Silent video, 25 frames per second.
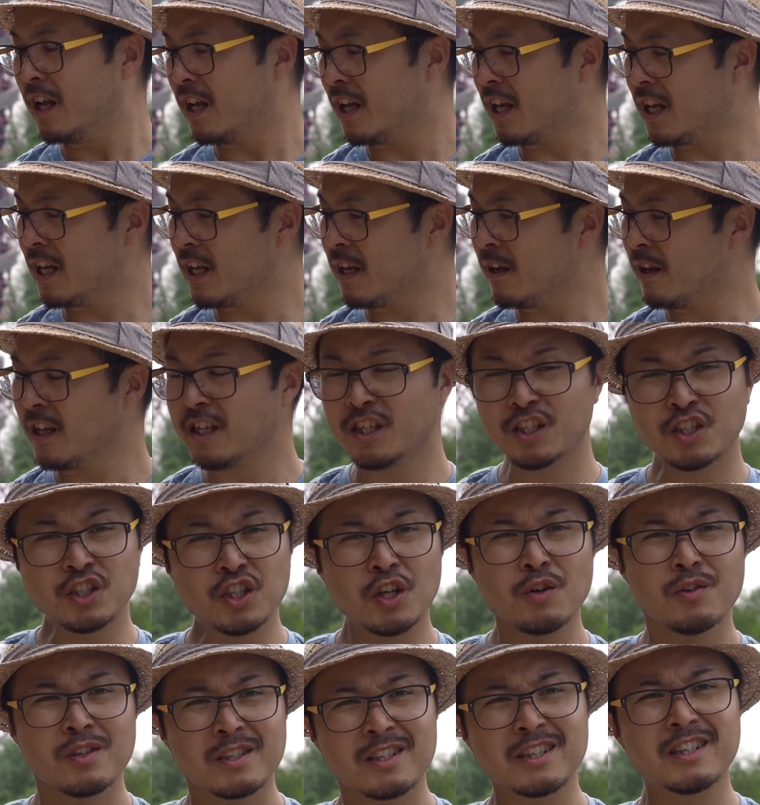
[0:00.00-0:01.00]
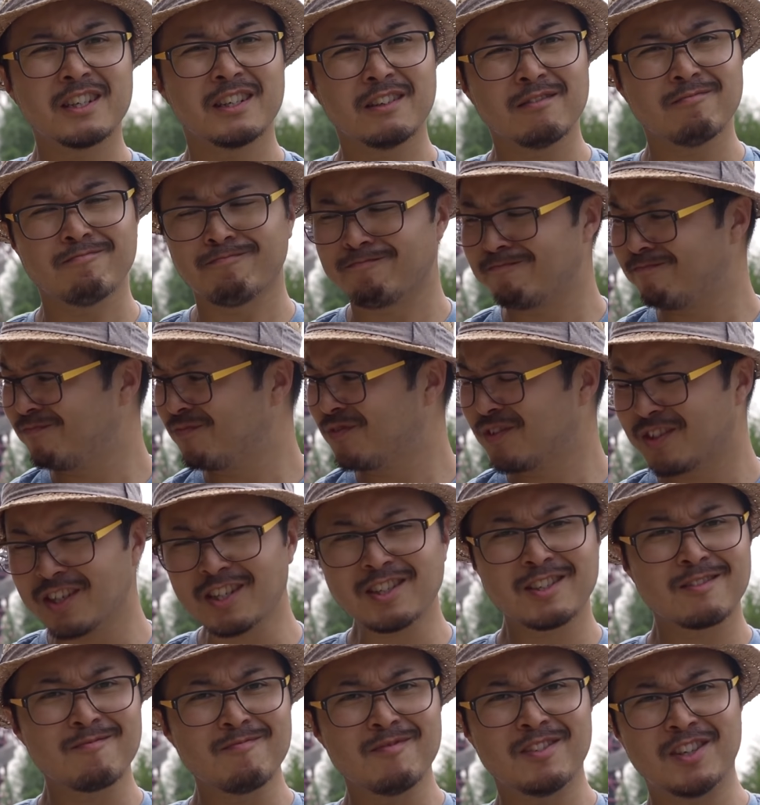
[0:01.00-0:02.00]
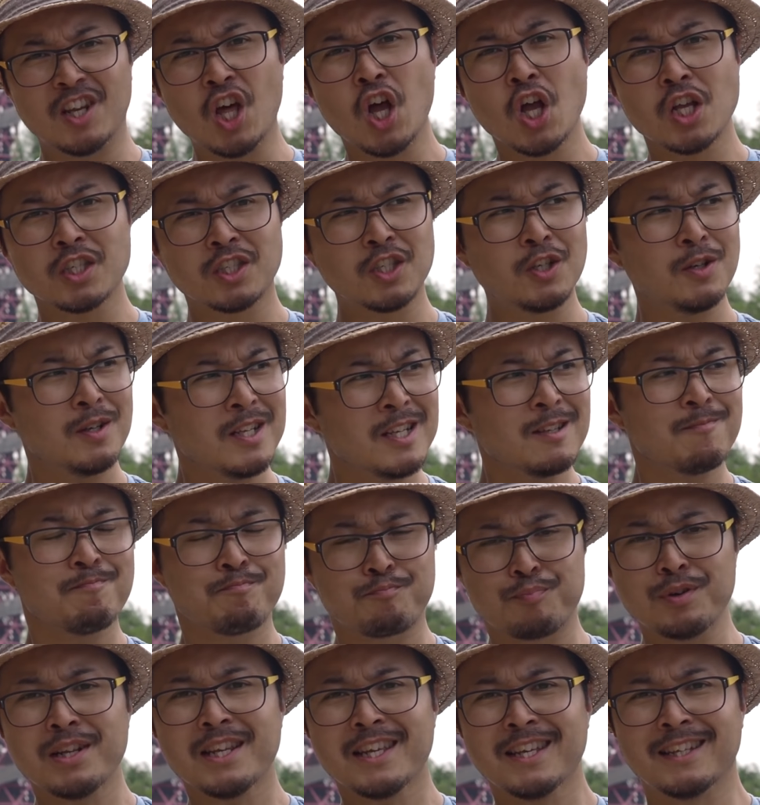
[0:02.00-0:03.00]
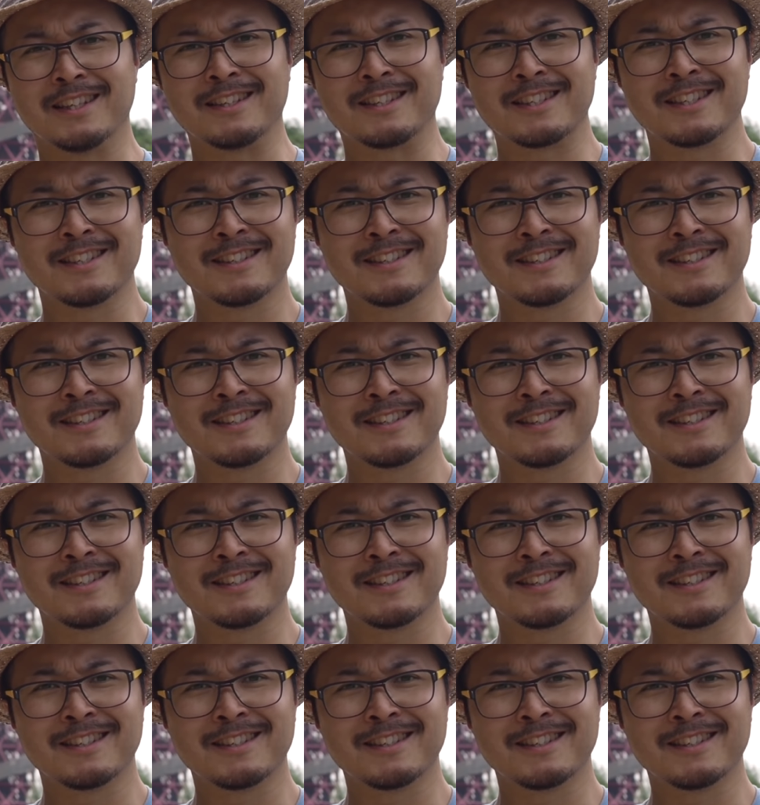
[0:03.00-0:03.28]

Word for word: And you know, you're gonna just last, so it's brilliant.